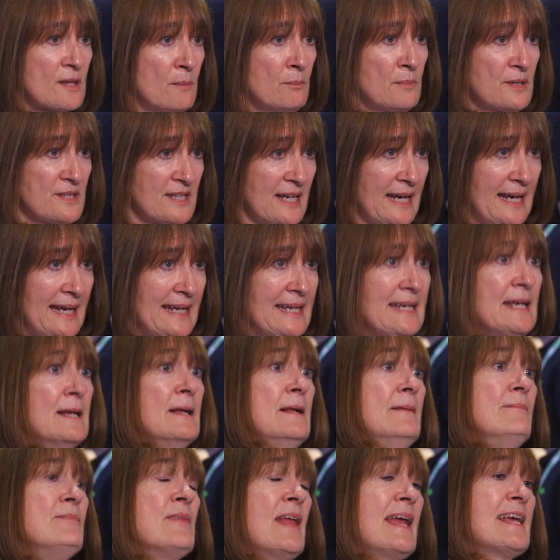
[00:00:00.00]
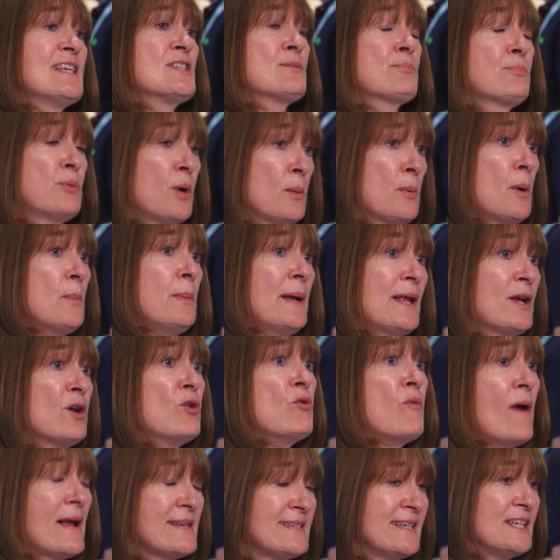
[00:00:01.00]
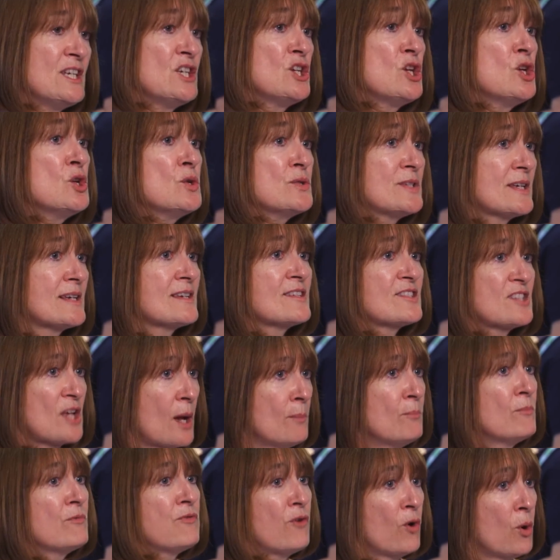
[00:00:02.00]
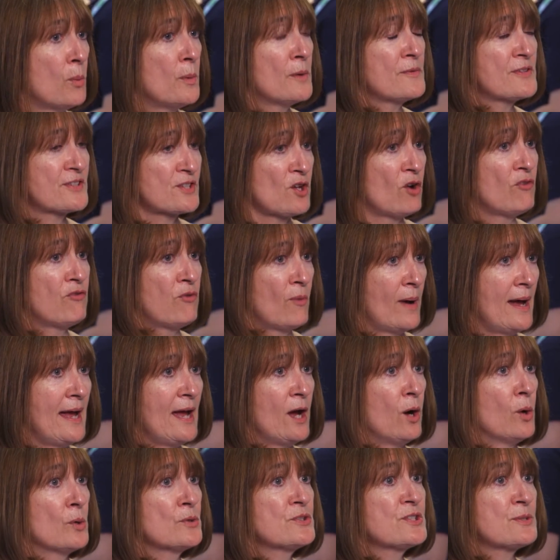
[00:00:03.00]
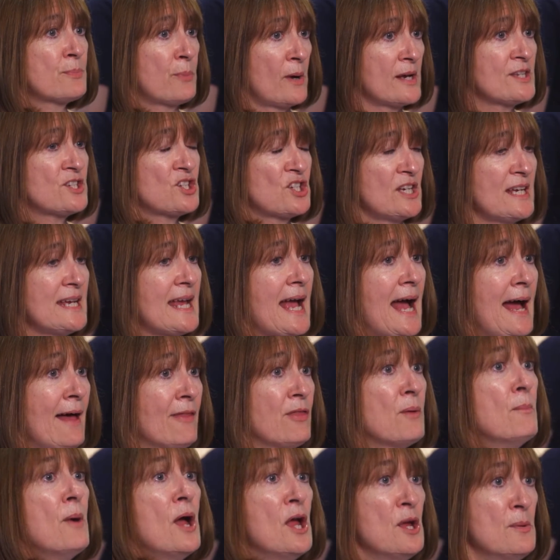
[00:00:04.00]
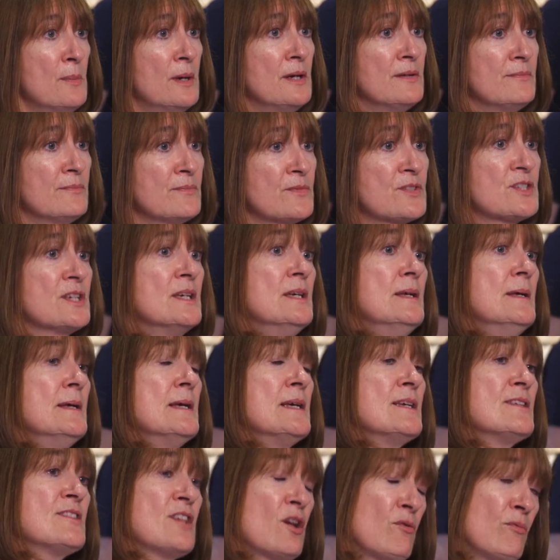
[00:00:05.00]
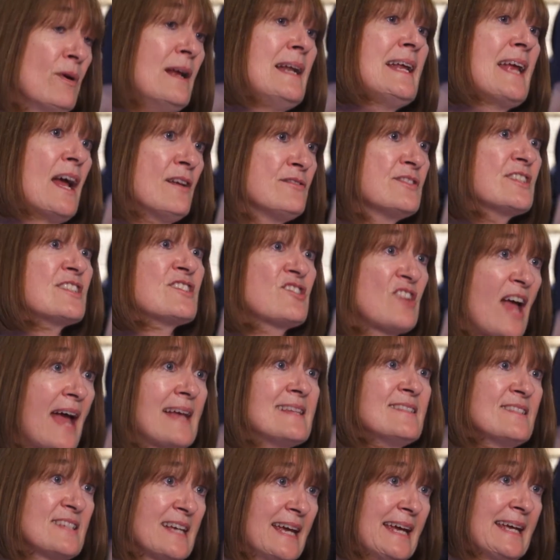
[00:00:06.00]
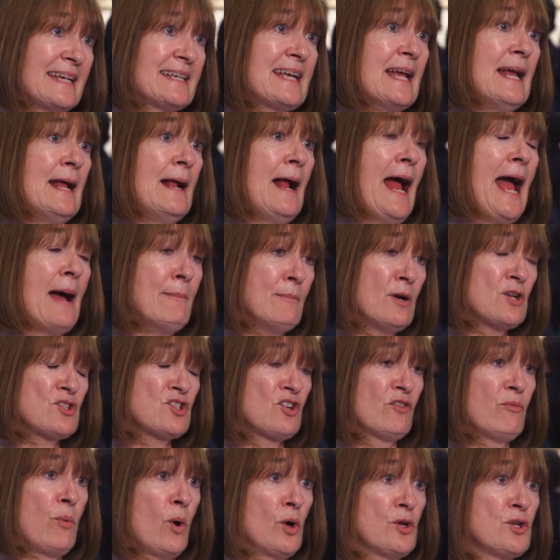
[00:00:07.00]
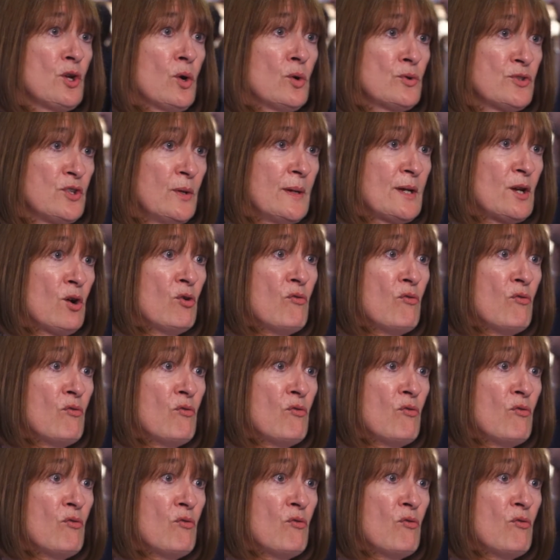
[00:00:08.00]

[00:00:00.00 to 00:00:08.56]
somebody is probably already using some form of software or spreadsheet at the moment. So really understanding how much of what you're doing